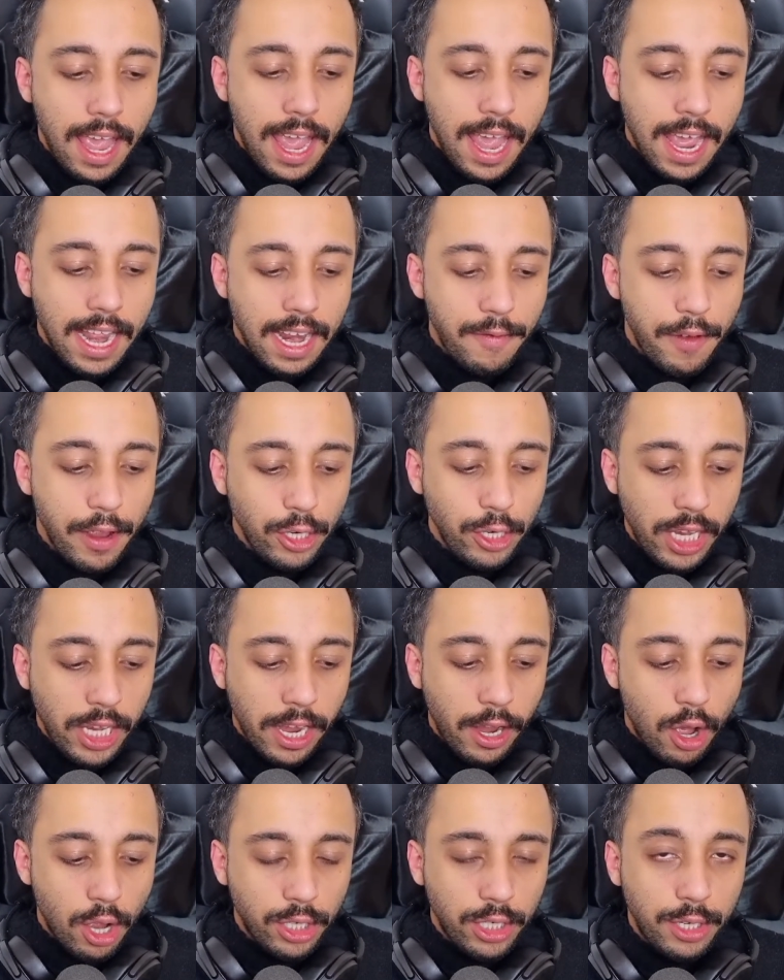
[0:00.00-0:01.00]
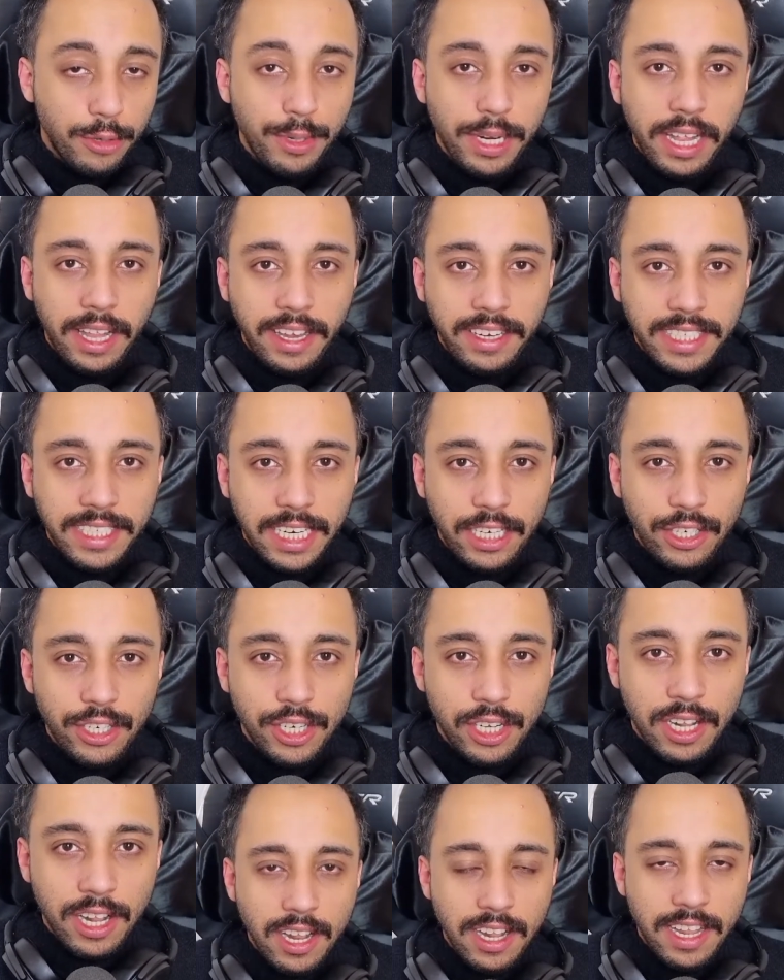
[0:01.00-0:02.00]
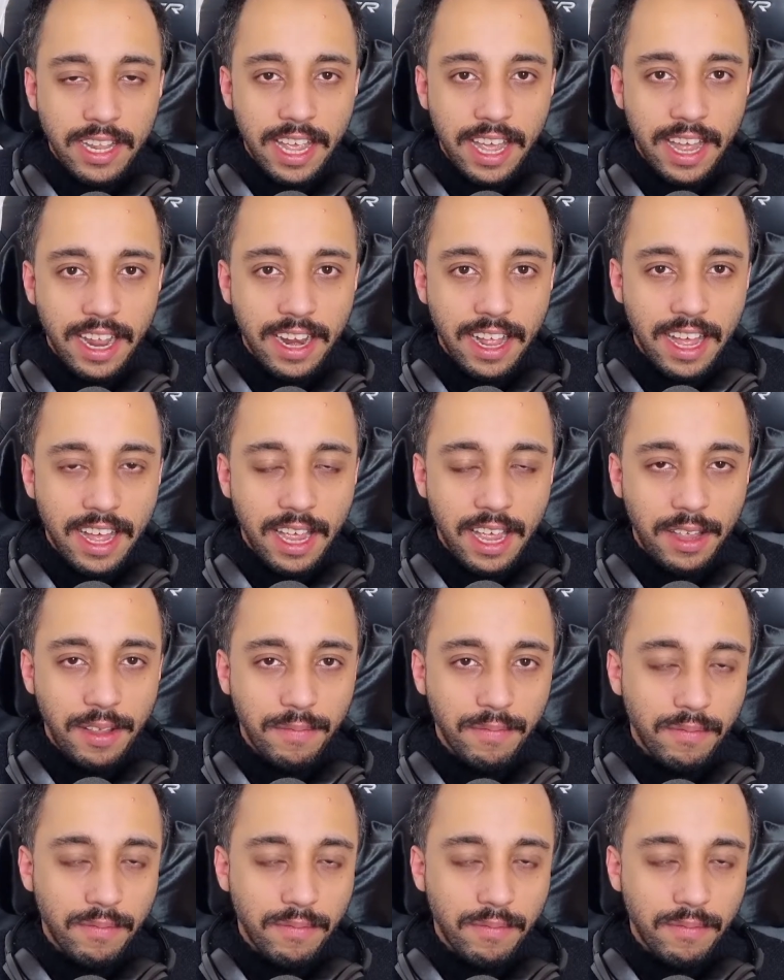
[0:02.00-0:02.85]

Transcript: and eventually I got to the realization that I